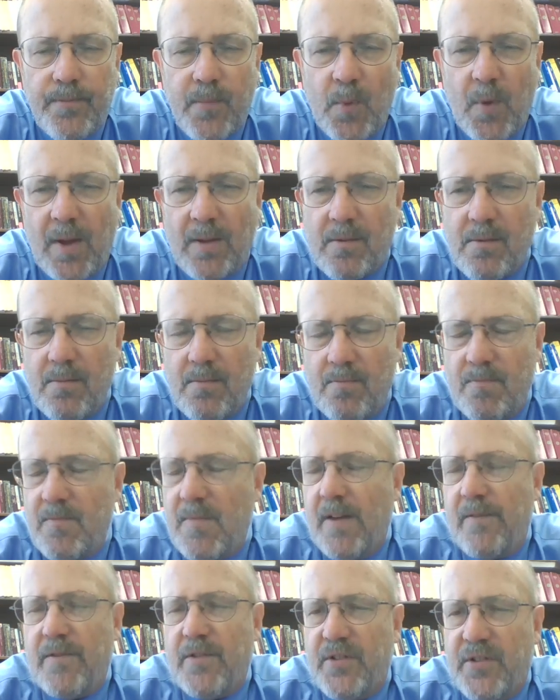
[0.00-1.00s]
We
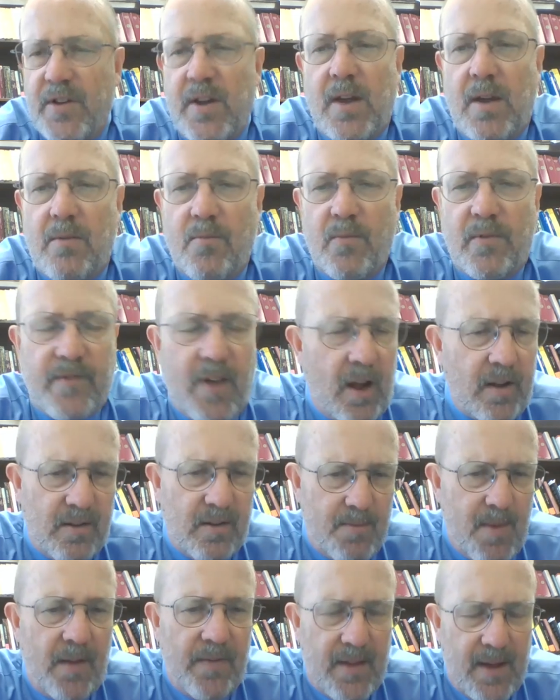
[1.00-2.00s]
talked
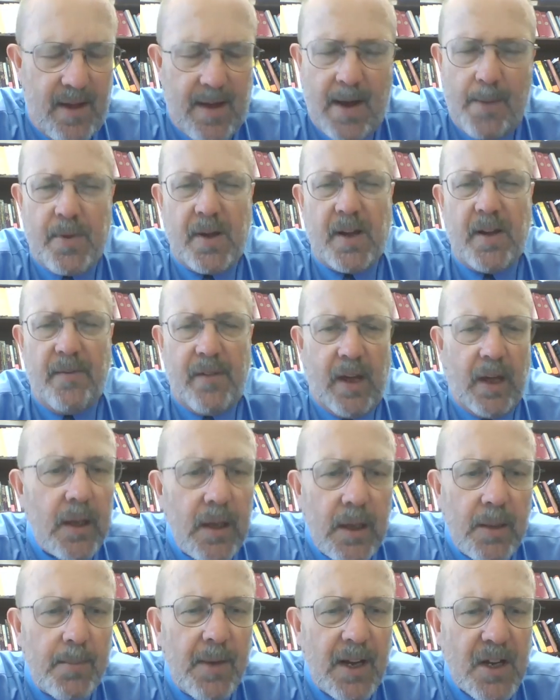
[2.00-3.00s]
about the Epic of
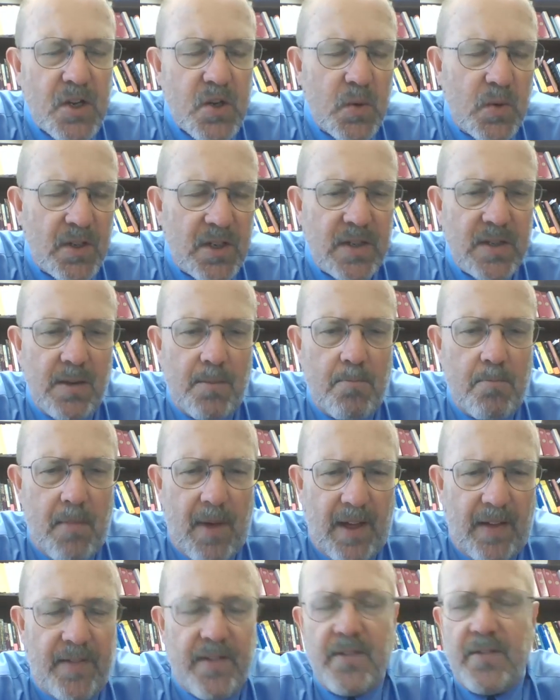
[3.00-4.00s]
Gilgamesh, which is a
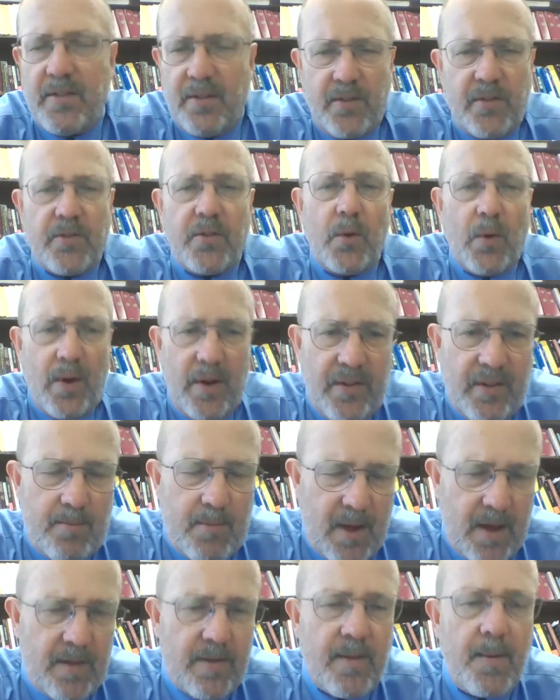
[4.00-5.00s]
myth. It's a story, it's a
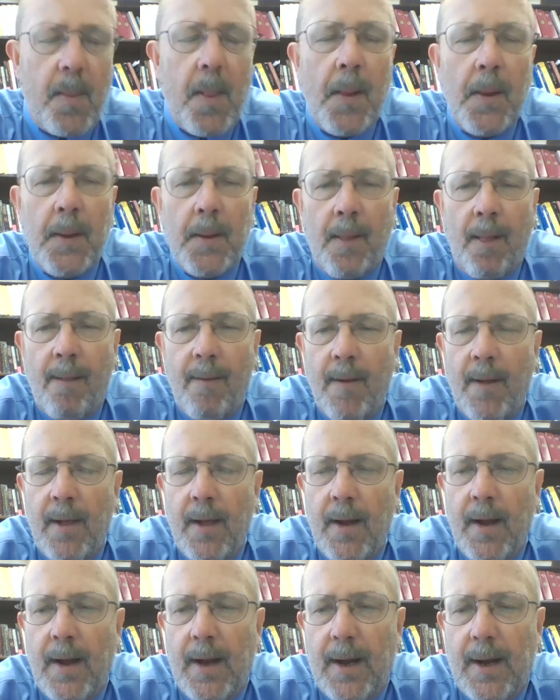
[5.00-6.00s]

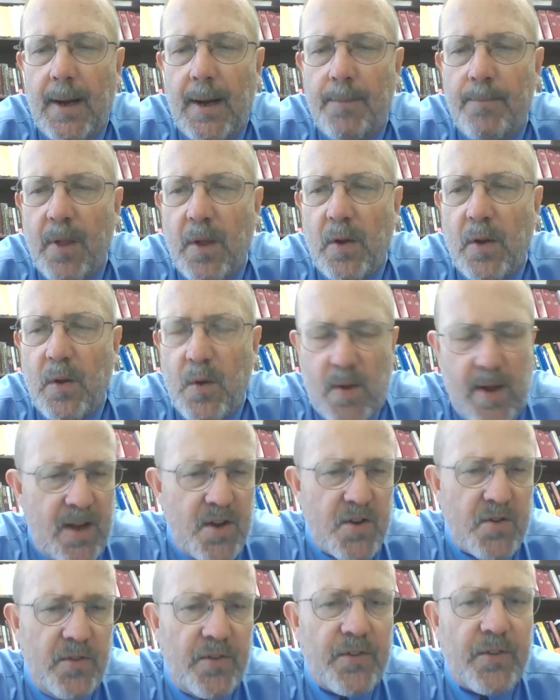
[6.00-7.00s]
myth.
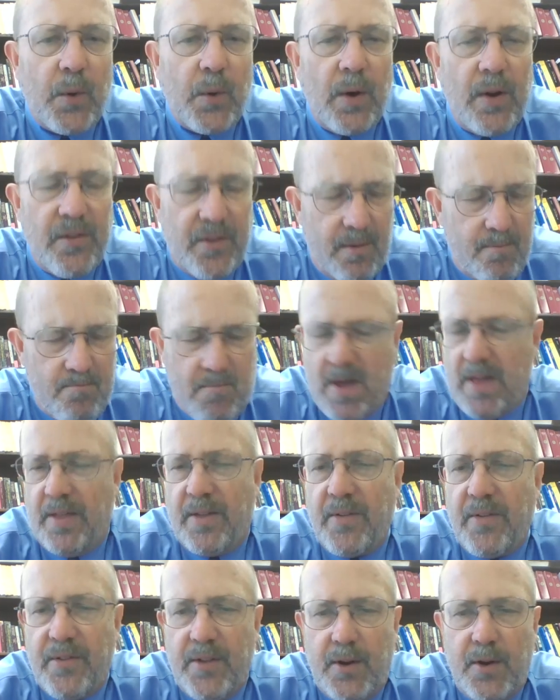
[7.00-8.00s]
Creation stories are
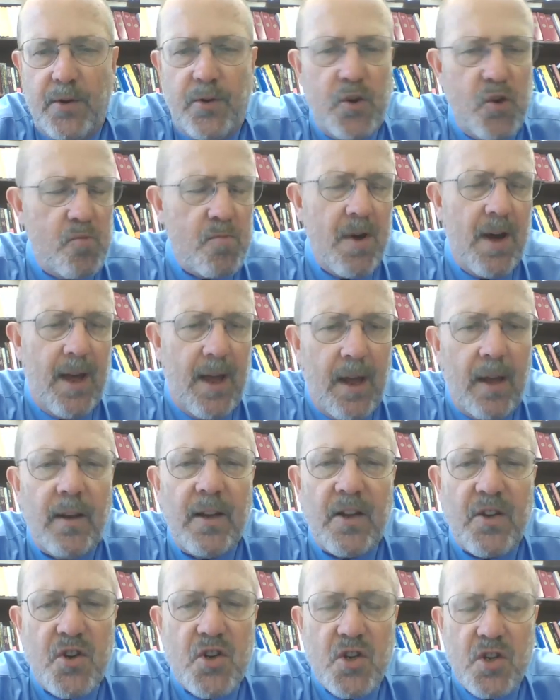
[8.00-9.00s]
myths. The Enuma
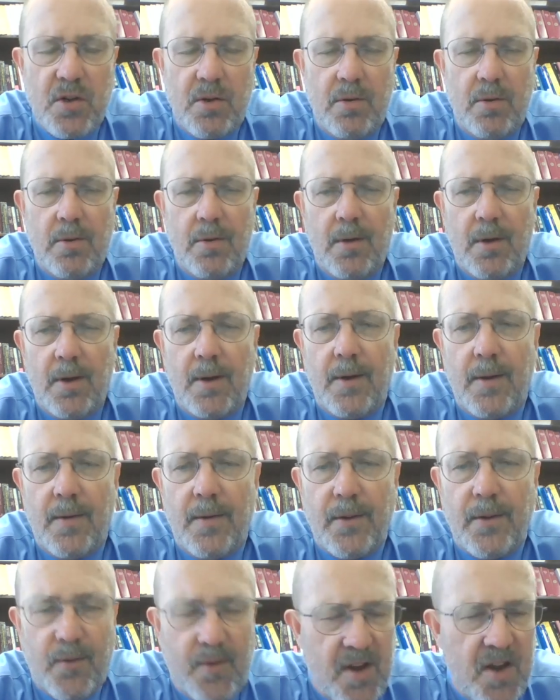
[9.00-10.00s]
Elish
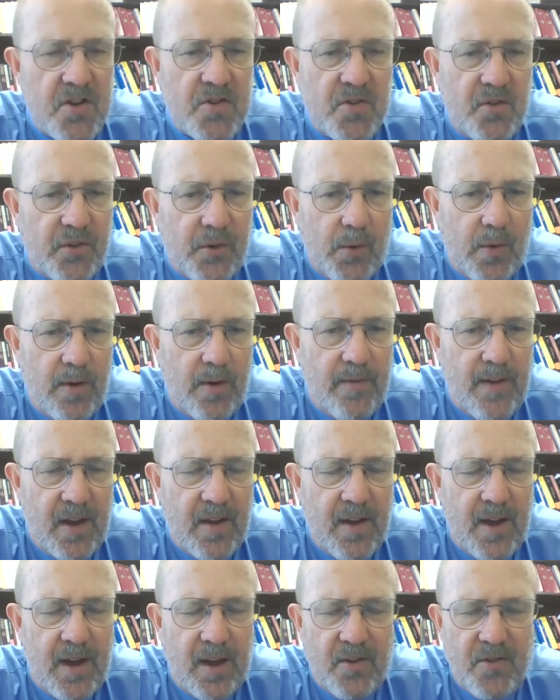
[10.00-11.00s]
the creation story of
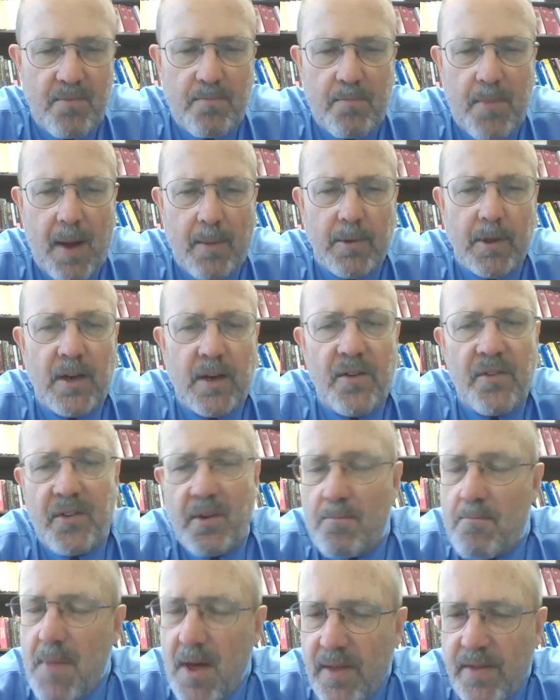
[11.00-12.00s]
ancient Babylon is a
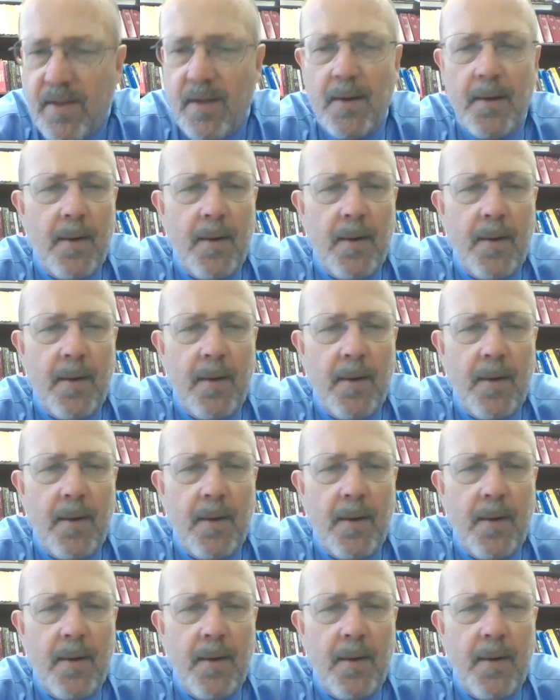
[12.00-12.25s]
myth.